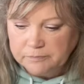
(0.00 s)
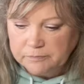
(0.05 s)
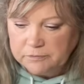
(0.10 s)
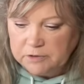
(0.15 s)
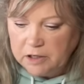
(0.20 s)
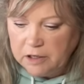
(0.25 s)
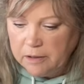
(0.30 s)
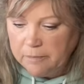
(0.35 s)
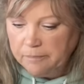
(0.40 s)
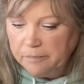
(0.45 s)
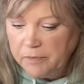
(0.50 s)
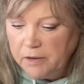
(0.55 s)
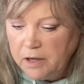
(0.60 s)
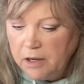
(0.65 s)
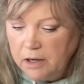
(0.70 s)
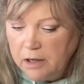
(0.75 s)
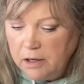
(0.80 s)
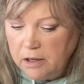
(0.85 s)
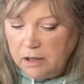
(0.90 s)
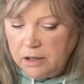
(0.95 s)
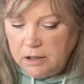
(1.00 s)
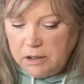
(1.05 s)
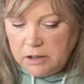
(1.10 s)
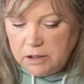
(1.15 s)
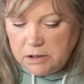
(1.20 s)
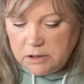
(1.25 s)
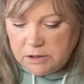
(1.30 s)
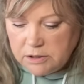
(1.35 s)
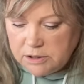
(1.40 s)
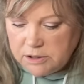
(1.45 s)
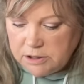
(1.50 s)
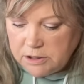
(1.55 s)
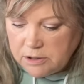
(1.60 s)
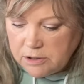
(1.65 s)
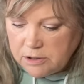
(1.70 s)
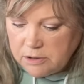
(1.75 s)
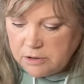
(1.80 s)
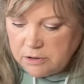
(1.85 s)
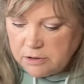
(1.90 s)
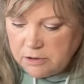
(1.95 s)
Okay,
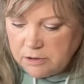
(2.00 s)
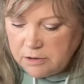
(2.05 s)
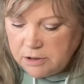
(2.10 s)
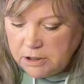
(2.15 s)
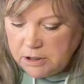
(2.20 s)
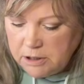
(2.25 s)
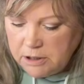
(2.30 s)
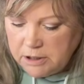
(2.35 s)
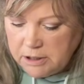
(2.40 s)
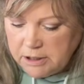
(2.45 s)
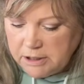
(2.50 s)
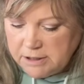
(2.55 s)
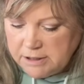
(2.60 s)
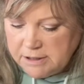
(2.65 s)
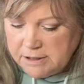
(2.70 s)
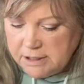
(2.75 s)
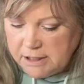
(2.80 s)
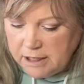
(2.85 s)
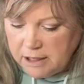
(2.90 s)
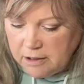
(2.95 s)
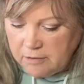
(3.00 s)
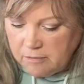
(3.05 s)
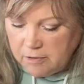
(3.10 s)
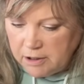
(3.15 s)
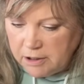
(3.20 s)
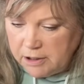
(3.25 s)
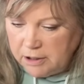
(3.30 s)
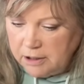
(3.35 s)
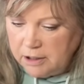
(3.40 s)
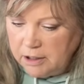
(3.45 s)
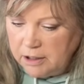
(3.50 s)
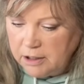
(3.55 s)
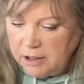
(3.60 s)
so that's that one.